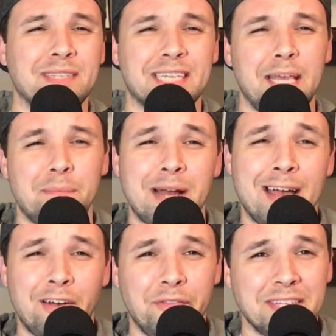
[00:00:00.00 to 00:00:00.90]
to keep an eye
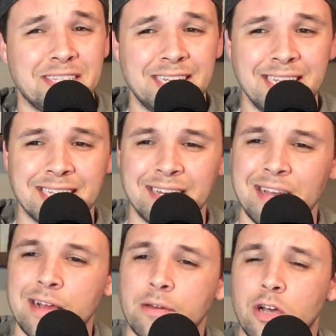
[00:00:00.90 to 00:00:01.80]
on this season.
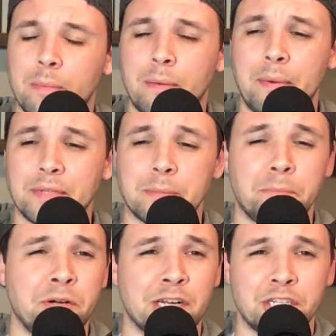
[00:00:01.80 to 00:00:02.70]
Talk about maybe some
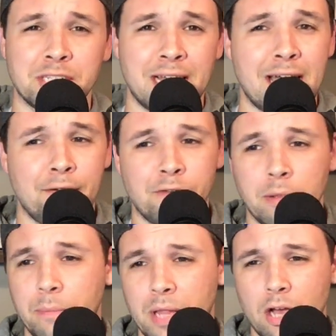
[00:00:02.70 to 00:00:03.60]
predictions I have for the
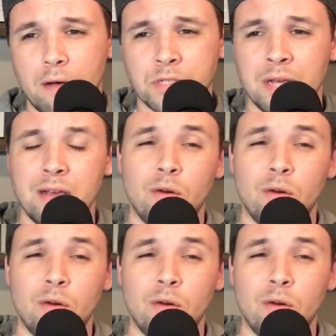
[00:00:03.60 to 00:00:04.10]
playoffs.